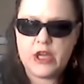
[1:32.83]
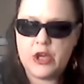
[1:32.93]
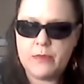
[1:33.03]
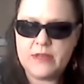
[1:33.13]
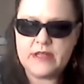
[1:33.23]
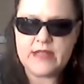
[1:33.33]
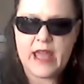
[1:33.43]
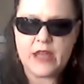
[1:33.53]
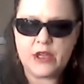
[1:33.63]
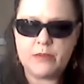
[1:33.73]
Humans
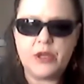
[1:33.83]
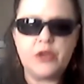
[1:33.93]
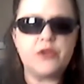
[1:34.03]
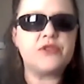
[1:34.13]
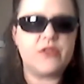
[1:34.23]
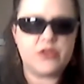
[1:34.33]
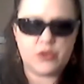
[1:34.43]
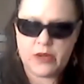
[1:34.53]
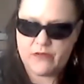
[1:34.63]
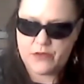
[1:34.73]
and Computers in the
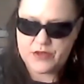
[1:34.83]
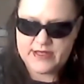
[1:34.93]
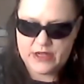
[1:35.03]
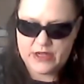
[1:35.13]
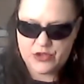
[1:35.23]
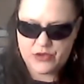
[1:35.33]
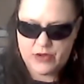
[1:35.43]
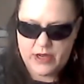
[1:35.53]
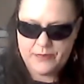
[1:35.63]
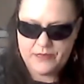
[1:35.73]
21st Century.